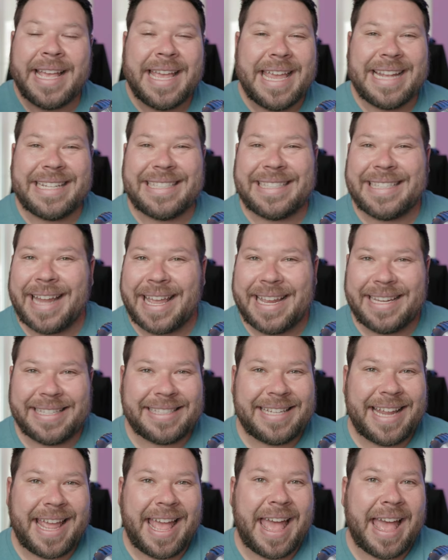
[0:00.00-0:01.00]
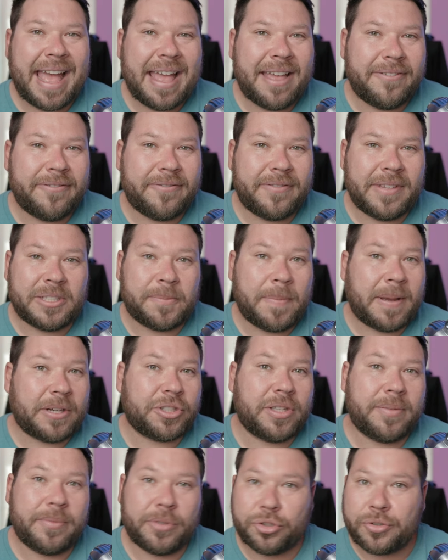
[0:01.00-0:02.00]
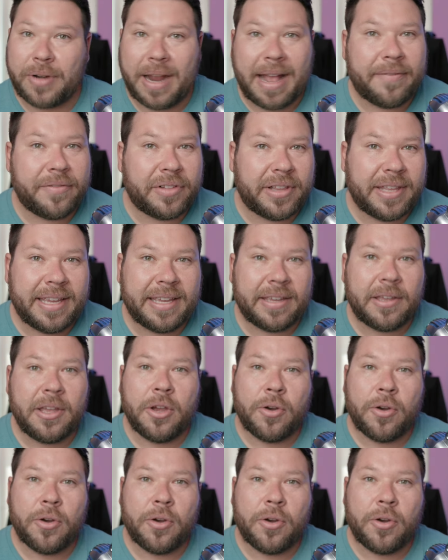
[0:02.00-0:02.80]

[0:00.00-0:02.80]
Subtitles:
It's nice to have, especially when traveling,